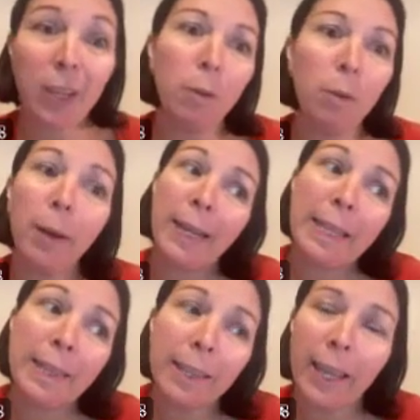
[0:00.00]
you can buy
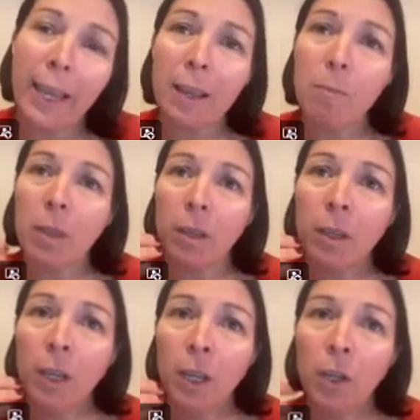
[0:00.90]
in the game that
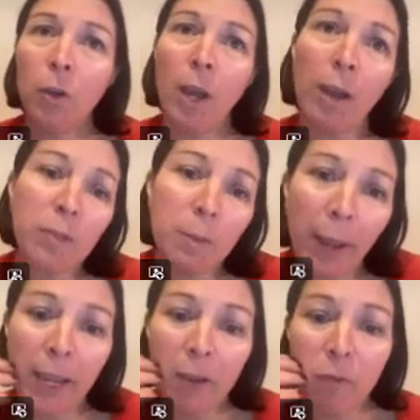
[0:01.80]
you have to
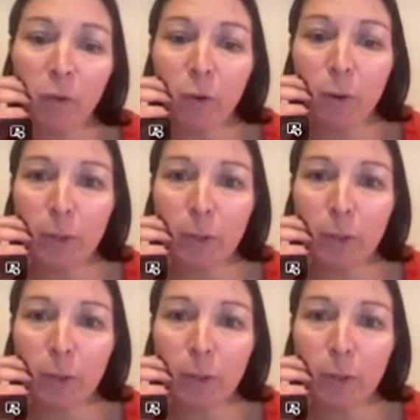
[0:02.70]
pay for.